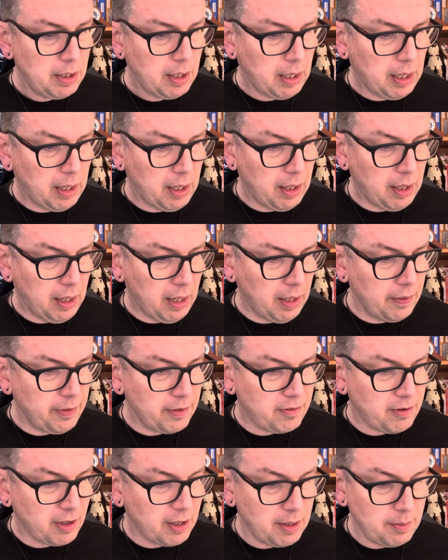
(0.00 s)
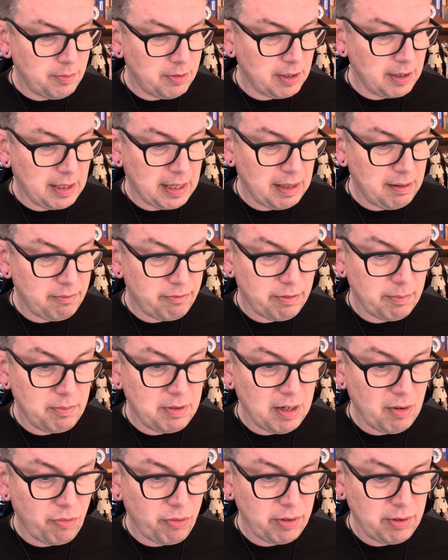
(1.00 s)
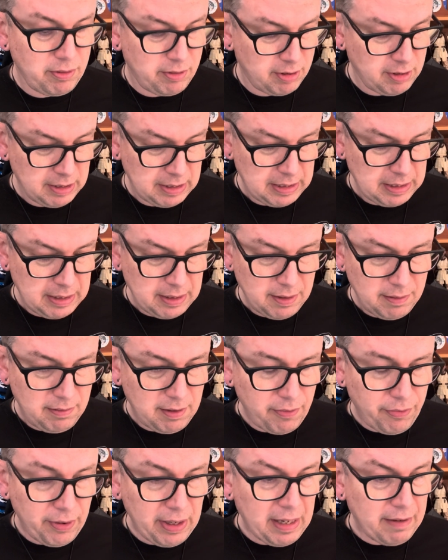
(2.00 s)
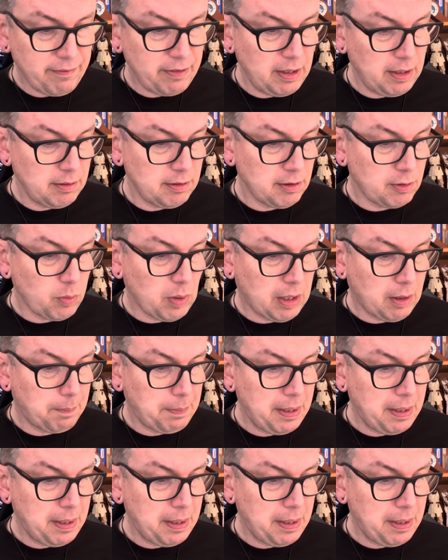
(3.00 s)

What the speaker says: Other times it came from different avenues as well.